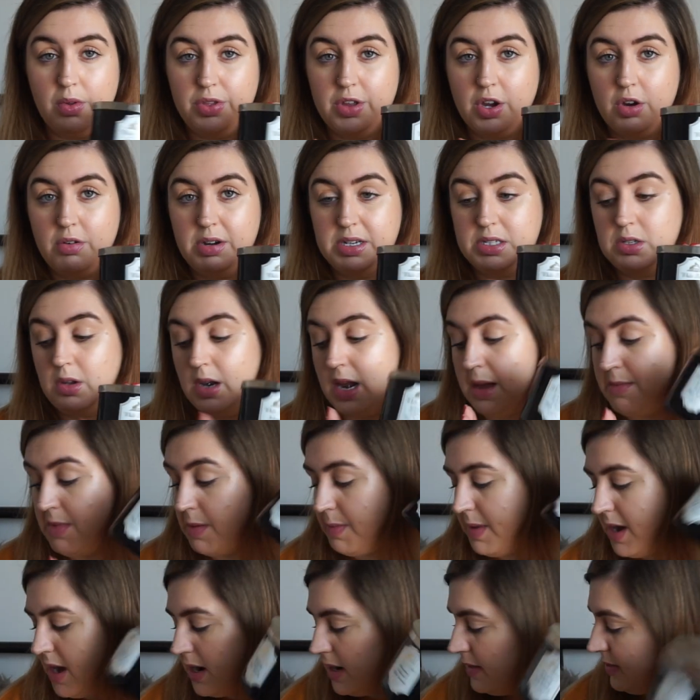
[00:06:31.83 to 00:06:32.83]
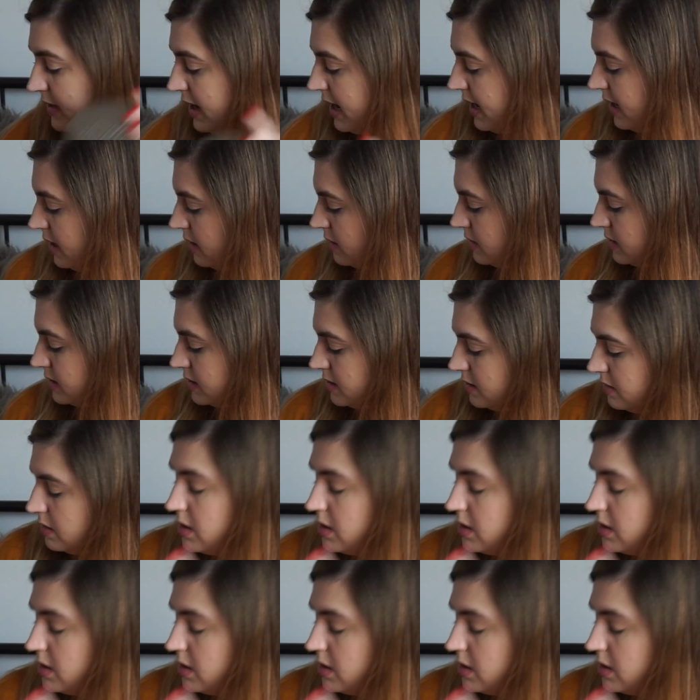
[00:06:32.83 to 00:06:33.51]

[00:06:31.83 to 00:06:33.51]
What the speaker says: that Chris will let me burn in the house